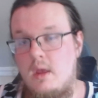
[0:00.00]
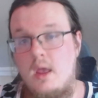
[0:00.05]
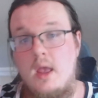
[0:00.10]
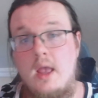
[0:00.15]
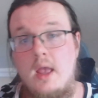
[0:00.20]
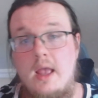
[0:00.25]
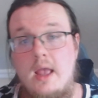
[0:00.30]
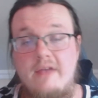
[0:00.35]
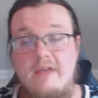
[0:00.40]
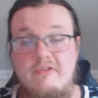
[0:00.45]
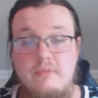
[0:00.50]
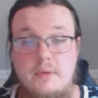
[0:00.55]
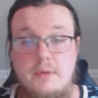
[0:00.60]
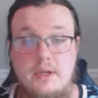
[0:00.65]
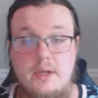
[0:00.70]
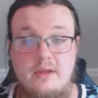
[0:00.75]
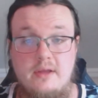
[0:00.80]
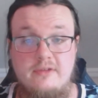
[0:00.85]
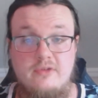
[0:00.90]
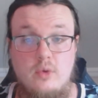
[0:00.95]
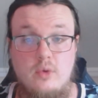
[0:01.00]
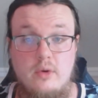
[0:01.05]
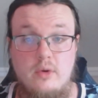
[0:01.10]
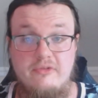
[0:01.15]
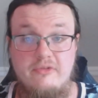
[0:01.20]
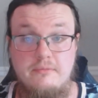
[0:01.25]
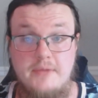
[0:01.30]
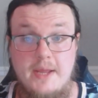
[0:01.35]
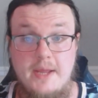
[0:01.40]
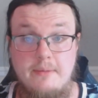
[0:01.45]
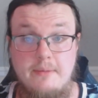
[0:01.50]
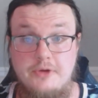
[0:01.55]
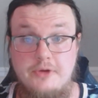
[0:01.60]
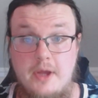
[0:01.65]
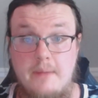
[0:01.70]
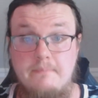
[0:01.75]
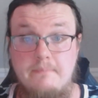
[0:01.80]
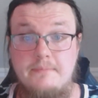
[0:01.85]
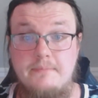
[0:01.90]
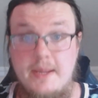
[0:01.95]
Hey everybody, it's Corey from
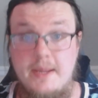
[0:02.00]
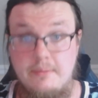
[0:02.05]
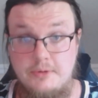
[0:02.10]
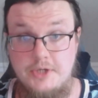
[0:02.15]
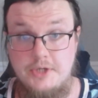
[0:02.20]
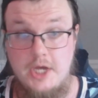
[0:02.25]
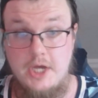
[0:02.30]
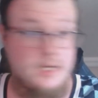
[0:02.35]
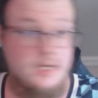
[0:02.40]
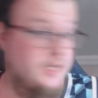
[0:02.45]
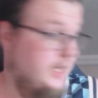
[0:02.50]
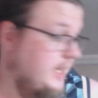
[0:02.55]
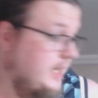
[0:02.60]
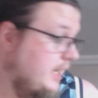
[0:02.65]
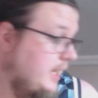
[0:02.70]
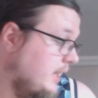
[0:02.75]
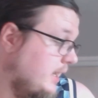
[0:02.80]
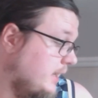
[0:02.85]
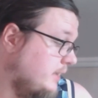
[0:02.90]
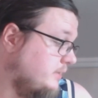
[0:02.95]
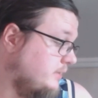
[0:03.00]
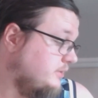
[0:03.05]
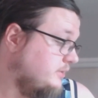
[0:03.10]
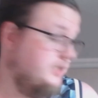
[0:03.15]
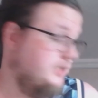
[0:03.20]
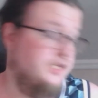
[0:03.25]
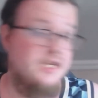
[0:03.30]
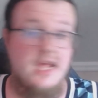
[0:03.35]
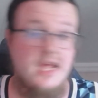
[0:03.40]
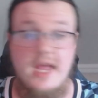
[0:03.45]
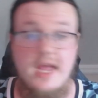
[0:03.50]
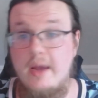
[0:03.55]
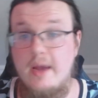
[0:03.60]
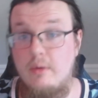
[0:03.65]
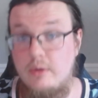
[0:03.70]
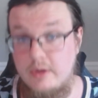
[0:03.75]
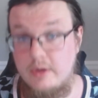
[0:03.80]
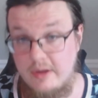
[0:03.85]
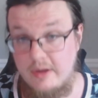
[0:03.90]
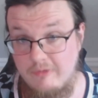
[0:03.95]
Tabletop Table Talk, and today I
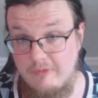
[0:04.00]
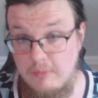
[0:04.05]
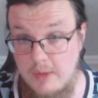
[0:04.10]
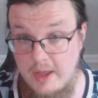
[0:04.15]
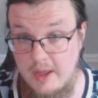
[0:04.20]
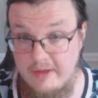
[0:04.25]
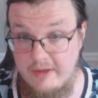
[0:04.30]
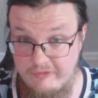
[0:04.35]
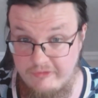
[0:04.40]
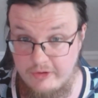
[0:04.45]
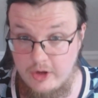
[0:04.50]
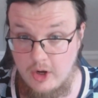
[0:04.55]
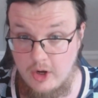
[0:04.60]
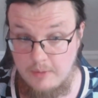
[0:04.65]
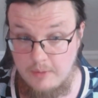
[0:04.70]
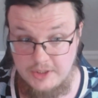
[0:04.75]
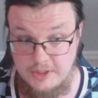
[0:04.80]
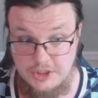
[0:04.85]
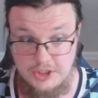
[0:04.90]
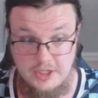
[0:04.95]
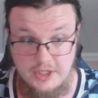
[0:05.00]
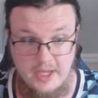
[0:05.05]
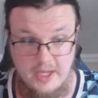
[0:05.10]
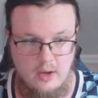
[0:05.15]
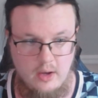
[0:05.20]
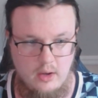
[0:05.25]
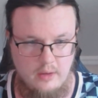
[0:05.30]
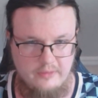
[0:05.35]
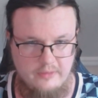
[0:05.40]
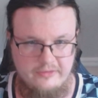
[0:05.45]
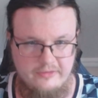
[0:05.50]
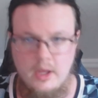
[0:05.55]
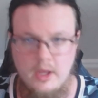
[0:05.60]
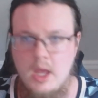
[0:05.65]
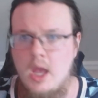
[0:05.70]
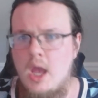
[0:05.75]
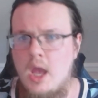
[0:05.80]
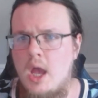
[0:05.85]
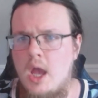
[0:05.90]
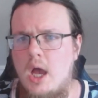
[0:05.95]
want to cover my free RPG Day hauls.
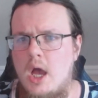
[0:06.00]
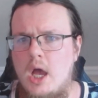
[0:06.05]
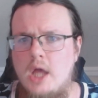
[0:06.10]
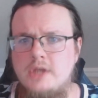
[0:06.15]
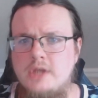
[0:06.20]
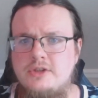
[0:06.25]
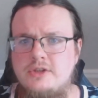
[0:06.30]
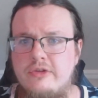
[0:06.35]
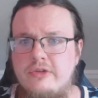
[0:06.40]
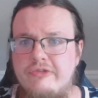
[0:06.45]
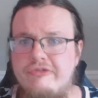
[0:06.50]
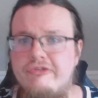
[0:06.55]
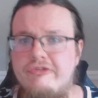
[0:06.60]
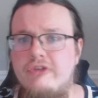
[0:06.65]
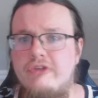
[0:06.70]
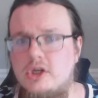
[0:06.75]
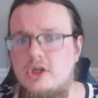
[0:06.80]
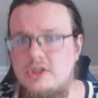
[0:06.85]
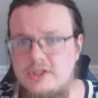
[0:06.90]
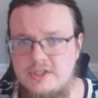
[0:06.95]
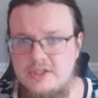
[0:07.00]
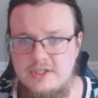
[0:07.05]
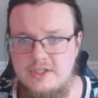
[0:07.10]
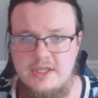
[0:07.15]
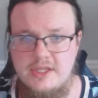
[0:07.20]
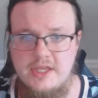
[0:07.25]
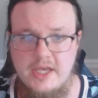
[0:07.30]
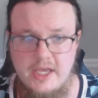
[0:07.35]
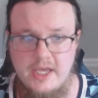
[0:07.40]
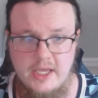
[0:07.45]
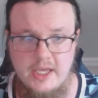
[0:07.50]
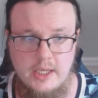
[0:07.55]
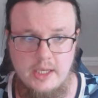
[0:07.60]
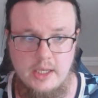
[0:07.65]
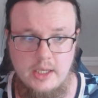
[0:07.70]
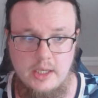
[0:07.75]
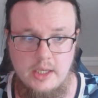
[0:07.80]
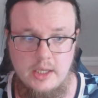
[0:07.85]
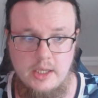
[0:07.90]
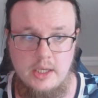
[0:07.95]
So the first
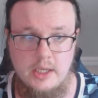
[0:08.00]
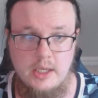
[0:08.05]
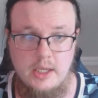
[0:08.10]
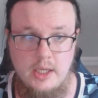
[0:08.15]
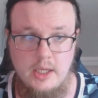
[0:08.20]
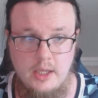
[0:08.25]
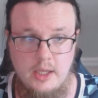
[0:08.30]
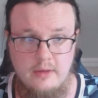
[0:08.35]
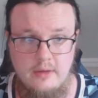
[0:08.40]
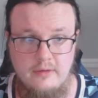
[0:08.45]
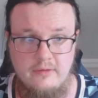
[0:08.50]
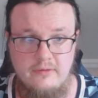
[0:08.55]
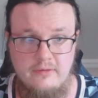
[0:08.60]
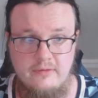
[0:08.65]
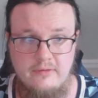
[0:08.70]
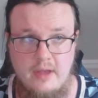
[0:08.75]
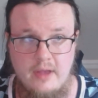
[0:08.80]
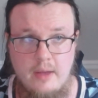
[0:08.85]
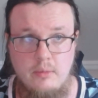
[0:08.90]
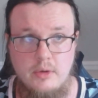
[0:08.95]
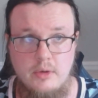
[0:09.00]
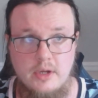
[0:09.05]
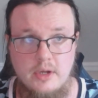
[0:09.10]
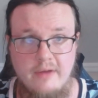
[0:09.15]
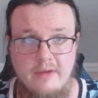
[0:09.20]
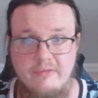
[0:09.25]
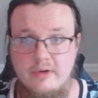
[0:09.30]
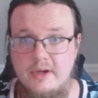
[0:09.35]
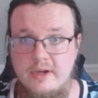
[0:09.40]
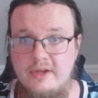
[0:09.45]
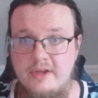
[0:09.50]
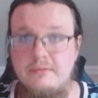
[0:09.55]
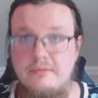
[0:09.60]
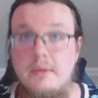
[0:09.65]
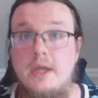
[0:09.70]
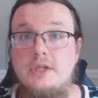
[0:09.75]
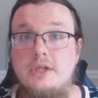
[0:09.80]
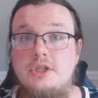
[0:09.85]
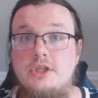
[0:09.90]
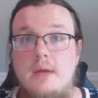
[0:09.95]
thing is I want to cover is my
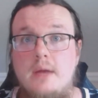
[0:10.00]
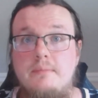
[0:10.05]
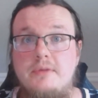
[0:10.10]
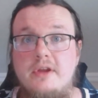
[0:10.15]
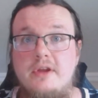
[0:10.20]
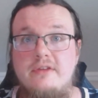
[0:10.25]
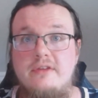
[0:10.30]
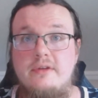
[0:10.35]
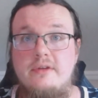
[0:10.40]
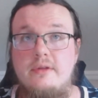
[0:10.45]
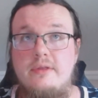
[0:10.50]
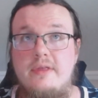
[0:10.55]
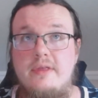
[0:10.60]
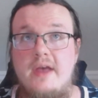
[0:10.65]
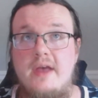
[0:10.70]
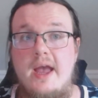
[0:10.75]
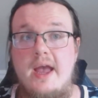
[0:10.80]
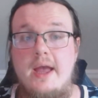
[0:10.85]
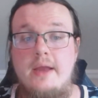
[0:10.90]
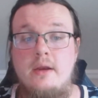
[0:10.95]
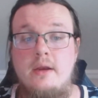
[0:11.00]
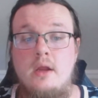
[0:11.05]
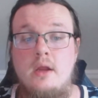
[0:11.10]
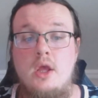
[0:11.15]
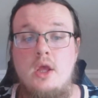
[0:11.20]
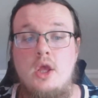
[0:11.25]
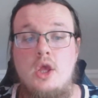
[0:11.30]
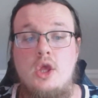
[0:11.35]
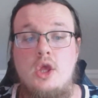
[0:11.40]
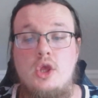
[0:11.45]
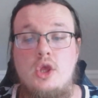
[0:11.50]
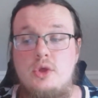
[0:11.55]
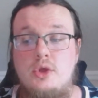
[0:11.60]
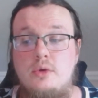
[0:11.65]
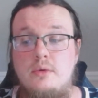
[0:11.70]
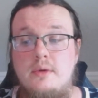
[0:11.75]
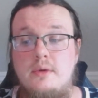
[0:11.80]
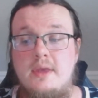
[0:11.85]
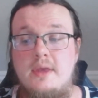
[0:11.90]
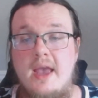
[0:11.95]
shop does it that
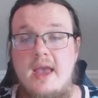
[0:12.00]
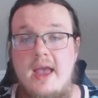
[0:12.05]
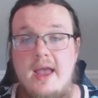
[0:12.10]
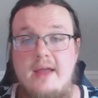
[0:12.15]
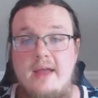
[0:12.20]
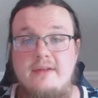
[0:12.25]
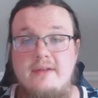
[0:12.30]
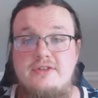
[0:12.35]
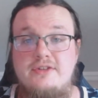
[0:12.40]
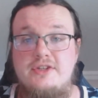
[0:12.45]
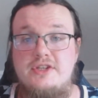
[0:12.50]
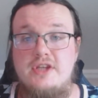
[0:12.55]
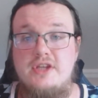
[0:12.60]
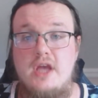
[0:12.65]
you get